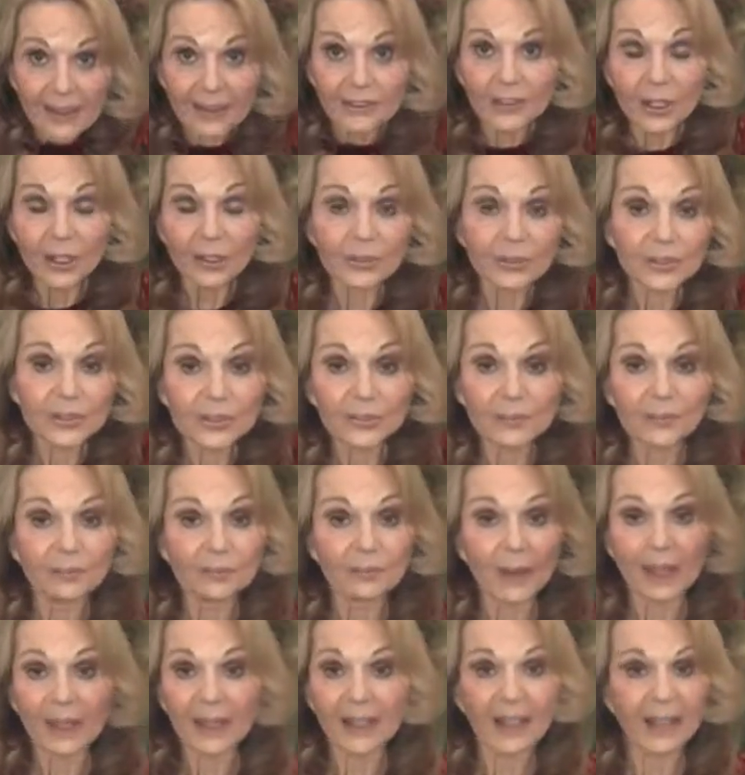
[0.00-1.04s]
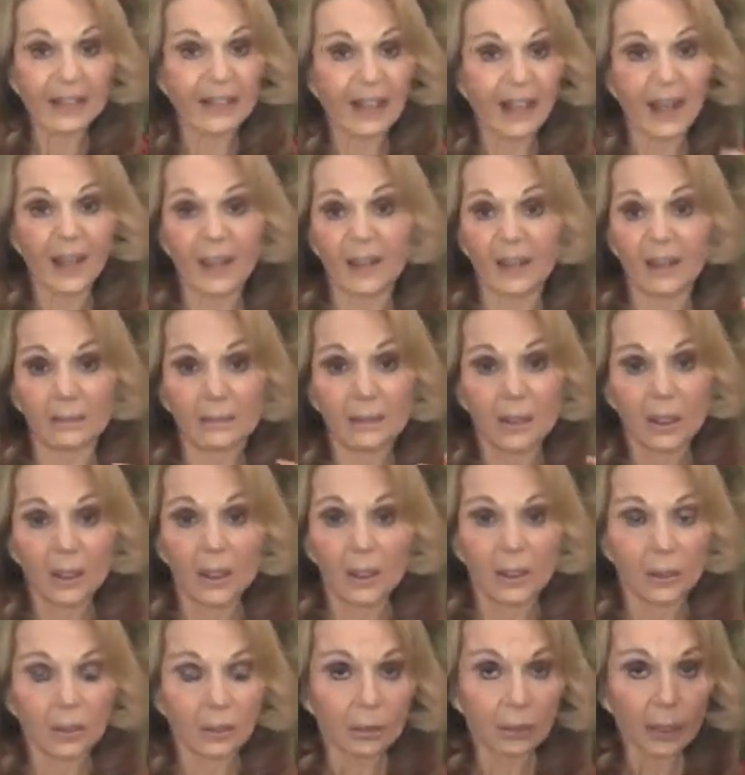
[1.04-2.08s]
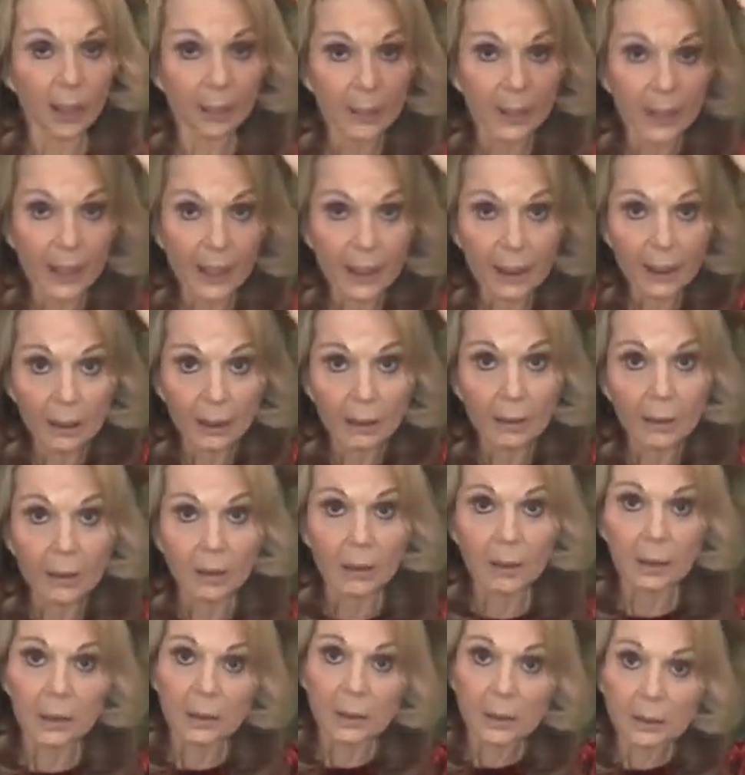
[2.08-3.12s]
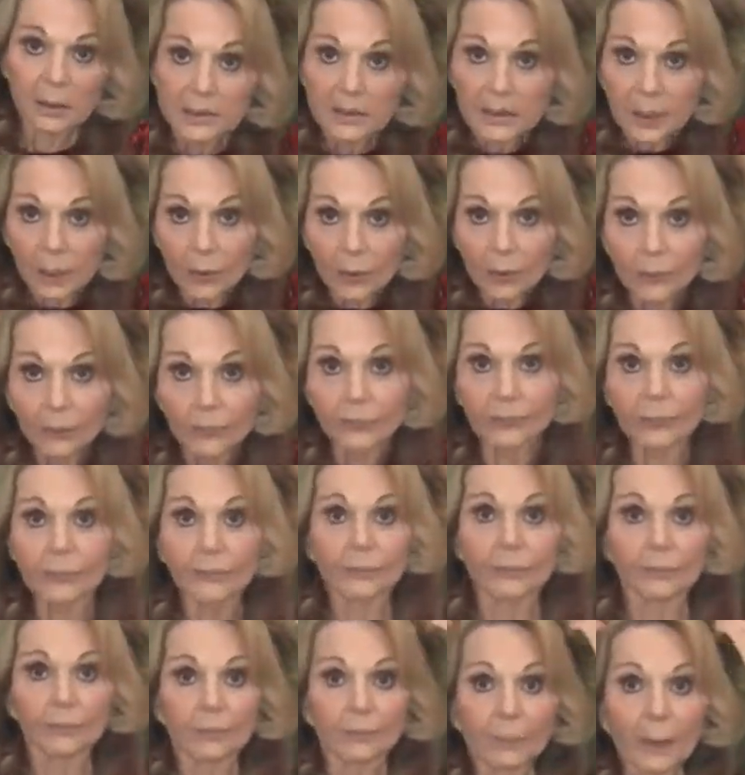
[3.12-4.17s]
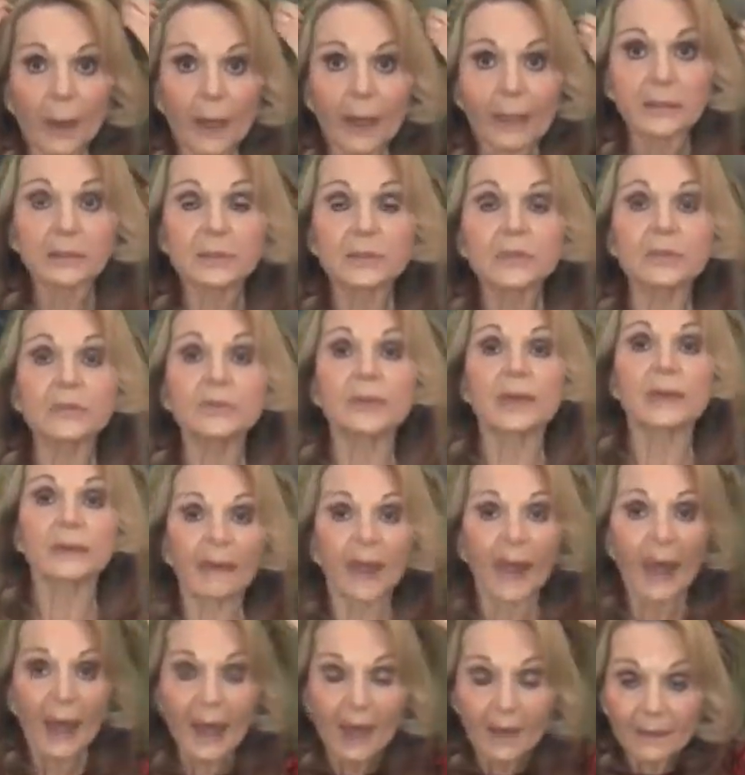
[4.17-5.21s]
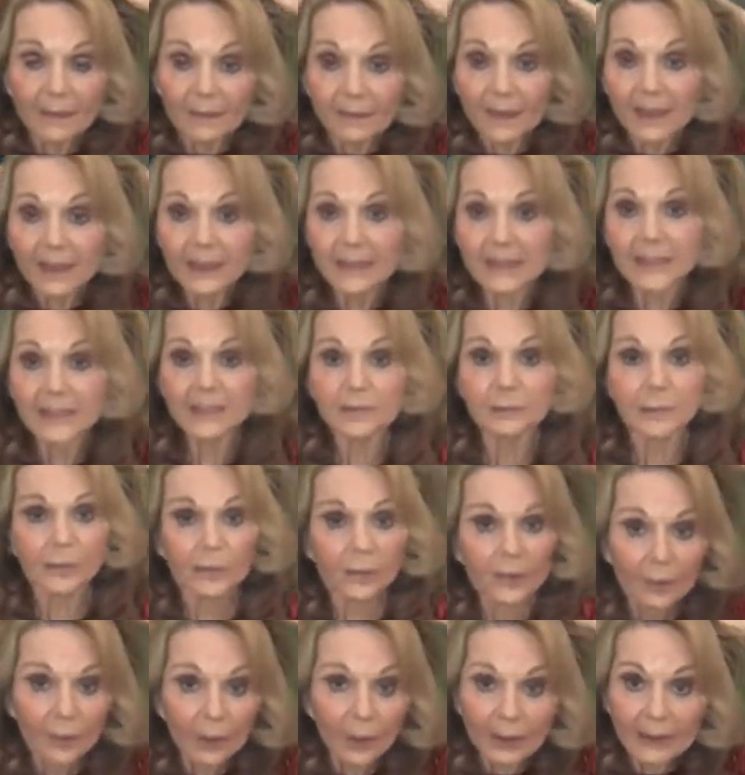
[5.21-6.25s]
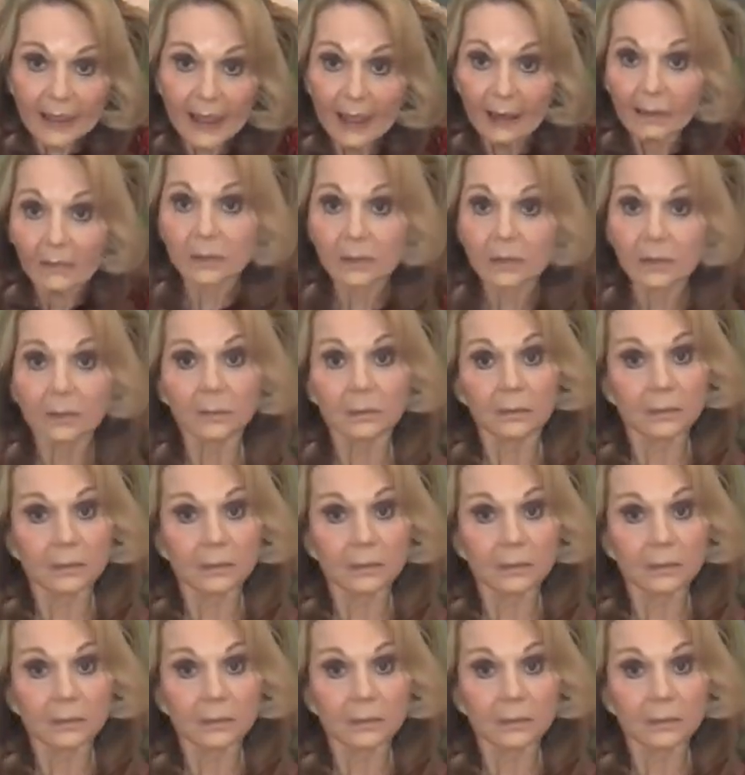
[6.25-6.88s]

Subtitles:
I told you, my kind of hair, crummy hair. So by doing that, and then I smooth it all out.